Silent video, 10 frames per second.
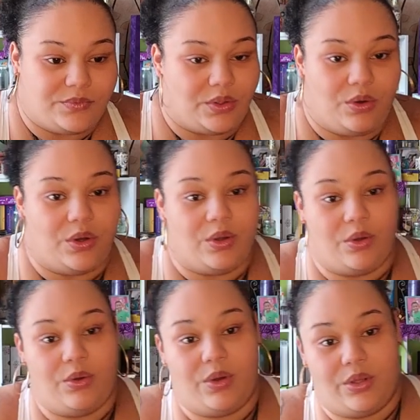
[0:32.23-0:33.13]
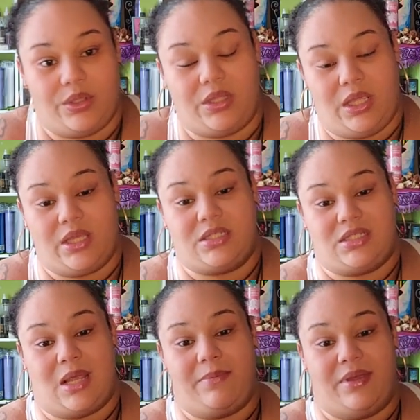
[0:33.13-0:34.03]
Or yeah, it's
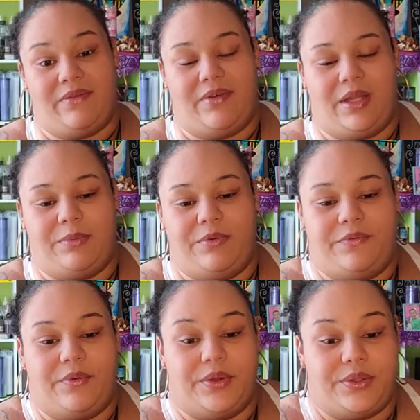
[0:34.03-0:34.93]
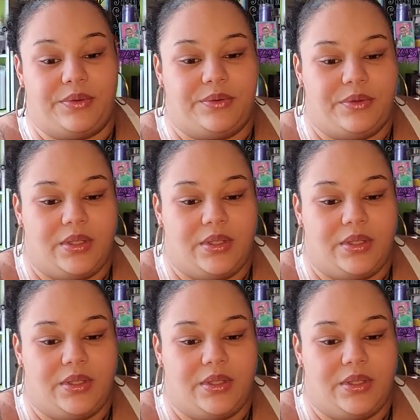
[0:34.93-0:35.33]
not being available for you